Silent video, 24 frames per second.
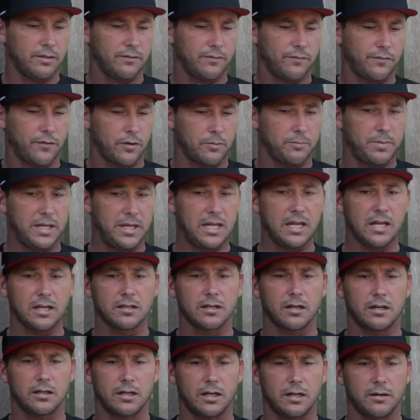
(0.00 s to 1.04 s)
For
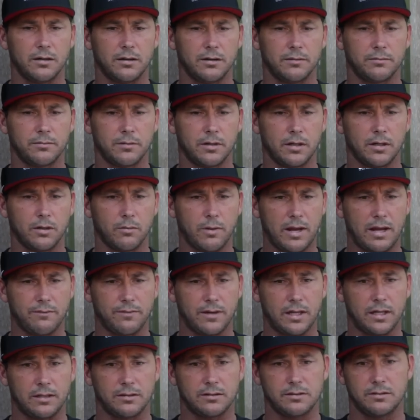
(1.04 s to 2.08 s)
being a wave
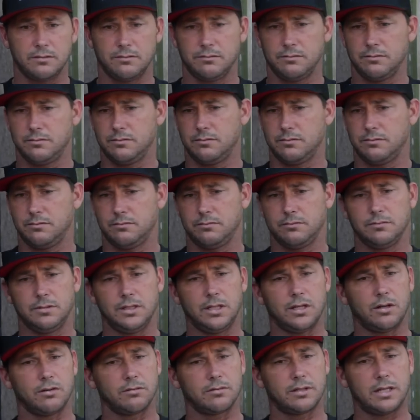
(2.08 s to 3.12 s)
that,
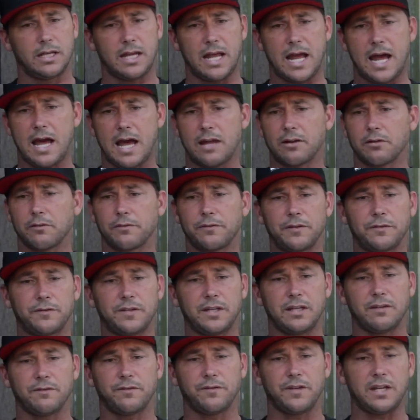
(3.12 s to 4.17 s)
you know, can handle
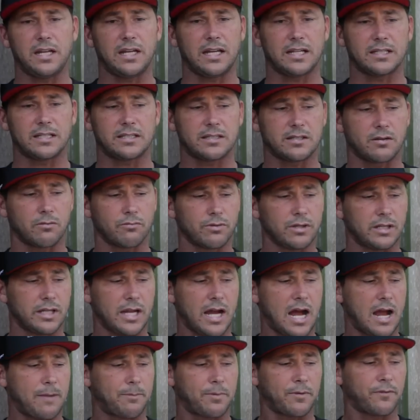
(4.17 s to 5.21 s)
15 feet, it's a really
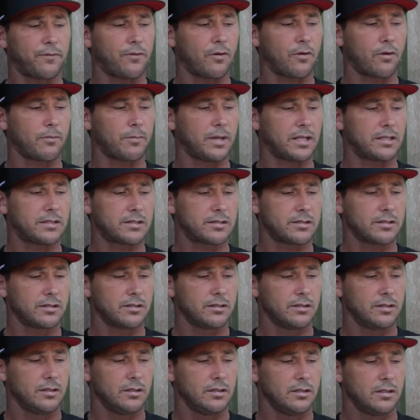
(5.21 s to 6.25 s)
high performance
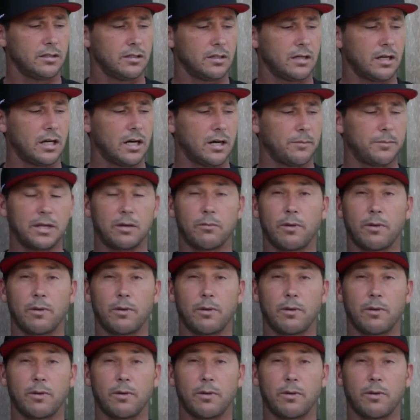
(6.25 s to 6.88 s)
big